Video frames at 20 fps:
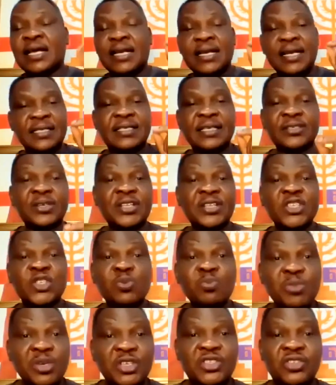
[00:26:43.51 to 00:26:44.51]
listen to
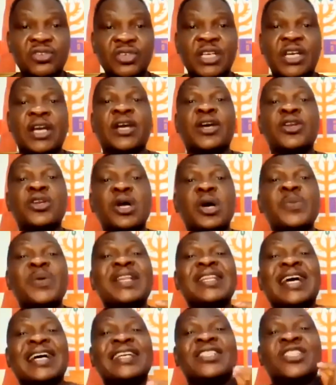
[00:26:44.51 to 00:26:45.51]
this mystery,
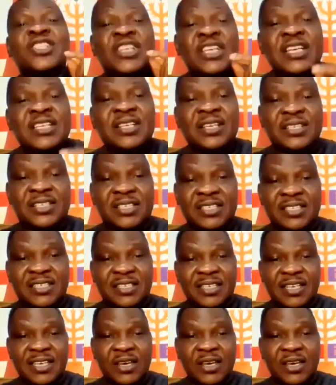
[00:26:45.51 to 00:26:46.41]
knowing that Jesus,